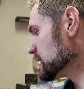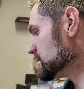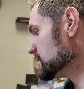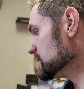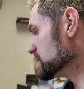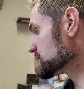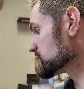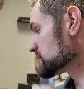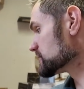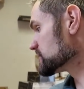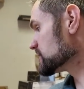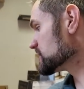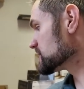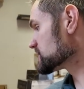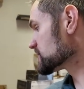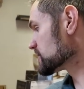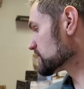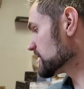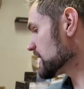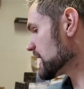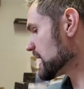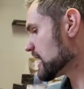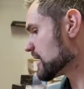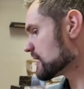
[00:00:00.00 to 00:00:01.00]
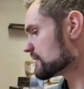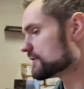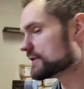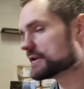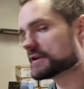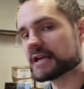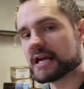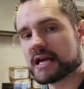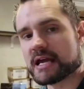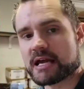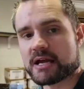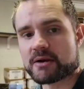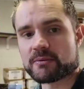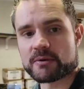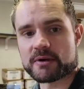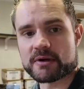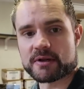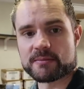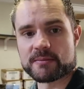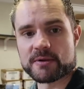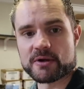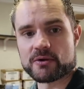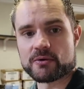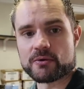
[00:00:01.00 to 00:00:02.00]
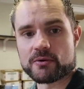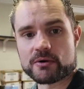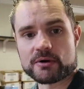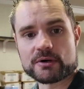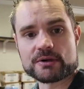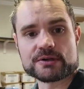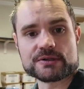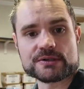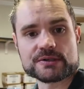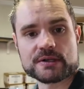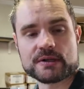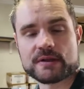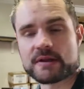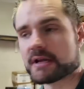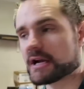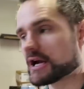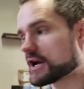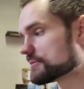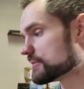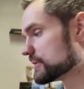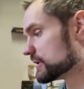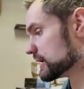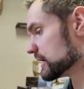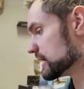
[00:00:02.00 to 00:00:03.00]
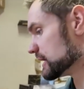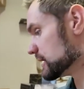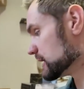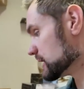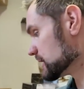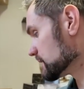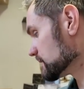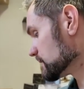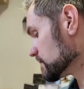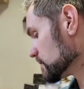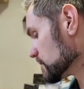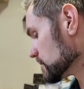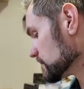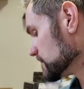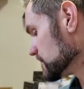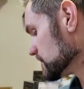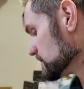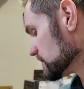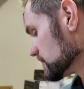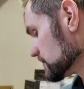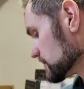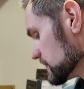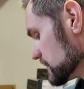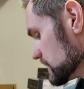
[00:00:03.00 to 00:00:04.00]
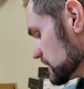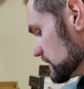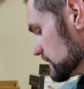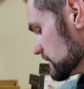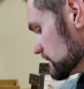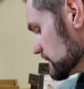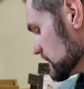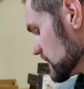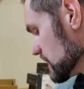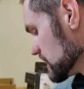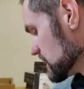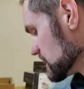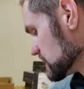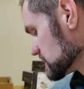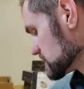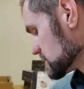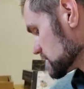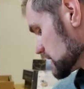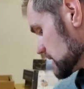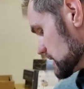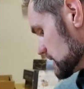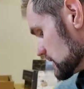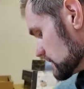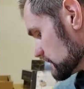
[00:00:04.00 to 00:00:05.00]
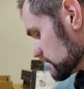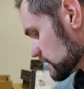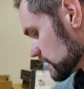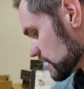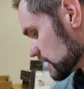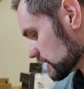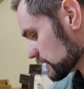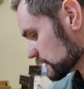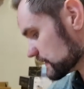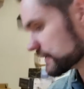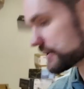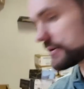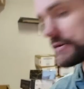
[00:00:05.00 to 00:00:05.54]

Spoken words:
These are just your everyday run-of-the-mill orders that I've been getting for people that have signed up for our good